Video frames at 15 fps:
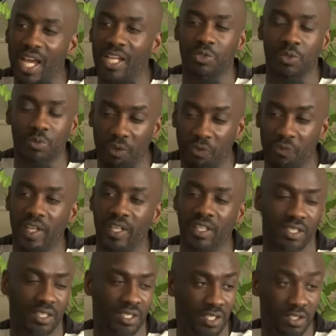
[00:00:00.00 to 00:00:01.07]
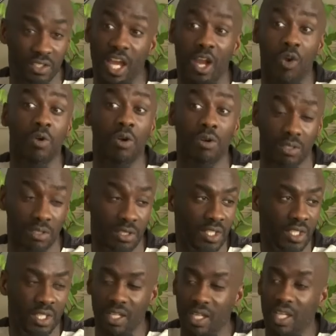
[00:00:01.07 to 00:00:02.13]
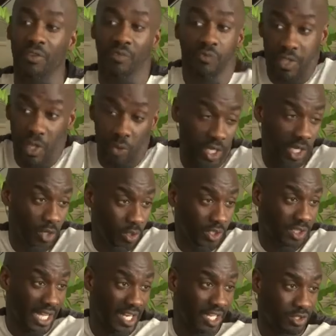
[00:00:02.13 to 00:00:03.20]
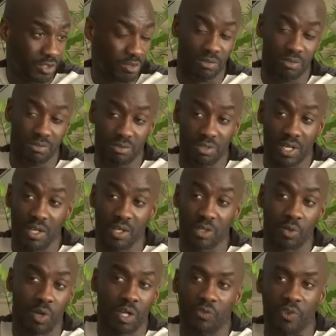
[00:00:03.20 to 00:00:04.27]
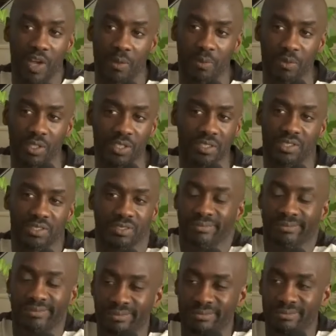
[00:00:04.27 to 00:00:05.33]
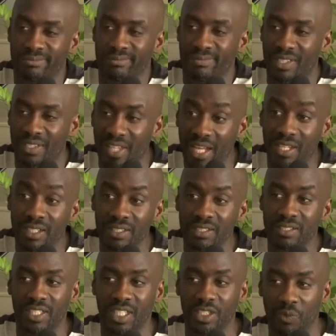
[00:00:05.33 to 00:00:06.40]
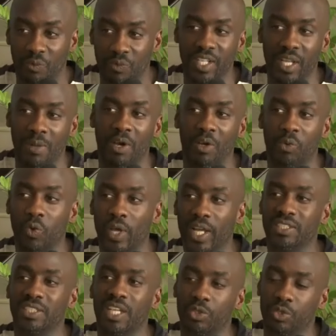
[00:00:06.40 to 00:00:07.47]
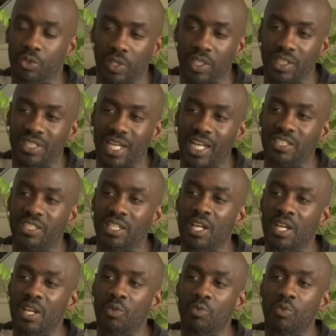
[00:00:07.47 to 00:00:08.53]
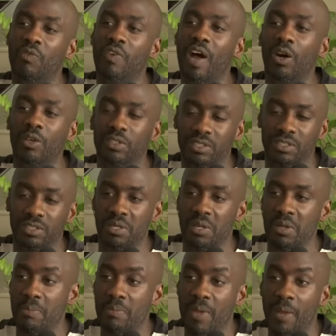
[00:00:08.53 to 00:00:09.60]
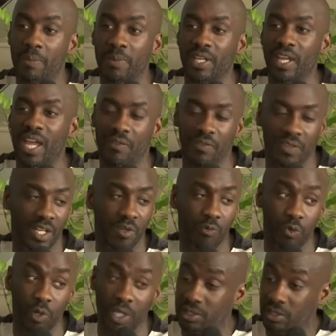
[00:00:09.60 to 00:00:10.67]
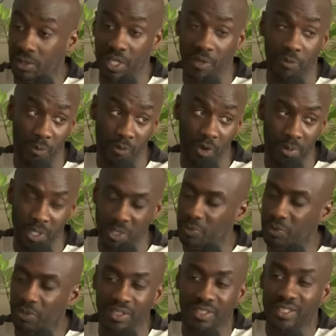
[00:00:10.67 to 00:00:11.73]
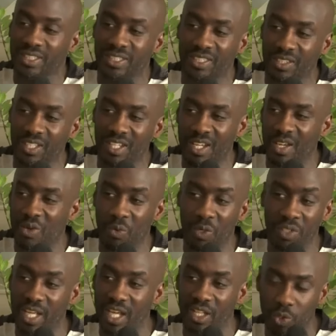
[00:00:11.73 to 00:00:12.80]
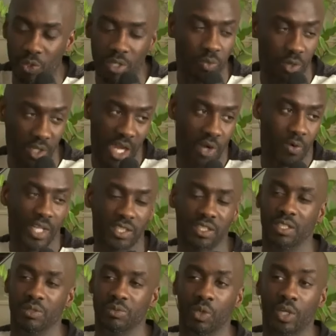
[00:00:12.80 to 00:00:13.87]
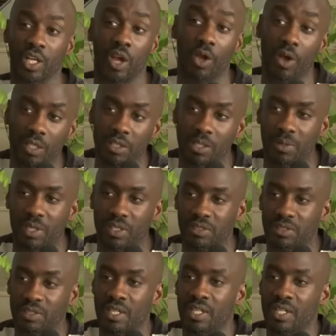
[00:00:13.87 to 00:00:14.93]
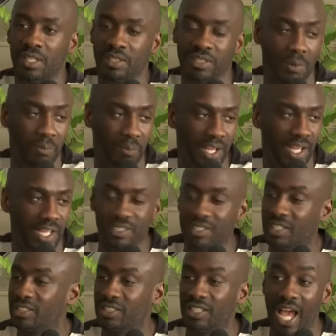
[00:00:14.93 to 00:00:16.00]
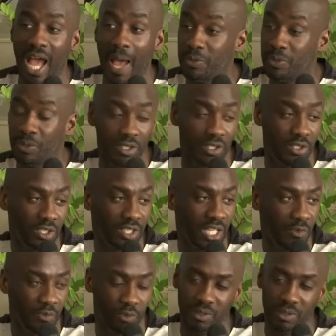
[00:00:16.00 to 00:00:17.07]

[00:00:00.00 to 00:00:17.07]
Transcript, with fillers: has to overthink their role if they really want Ghana to qualify, because then they should think about ways how to criticize without maybe having influence on their performance. Because this, what they're doing, what I read and what I heard about some players, is absolutely not helpful.